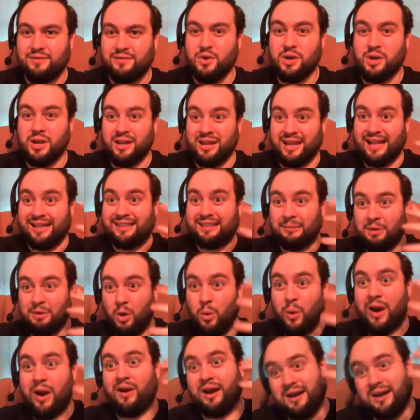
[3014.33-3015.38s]
you can get them to
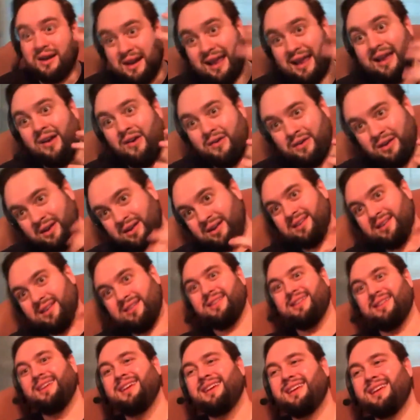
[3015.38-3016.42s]
wear it down, and
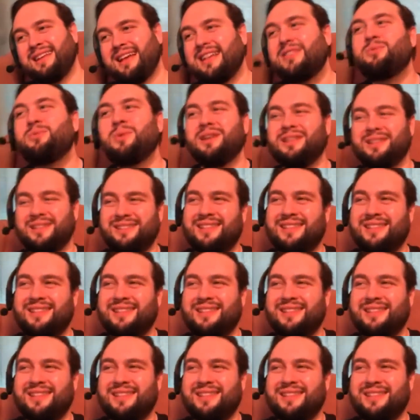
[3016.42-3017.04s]
that's what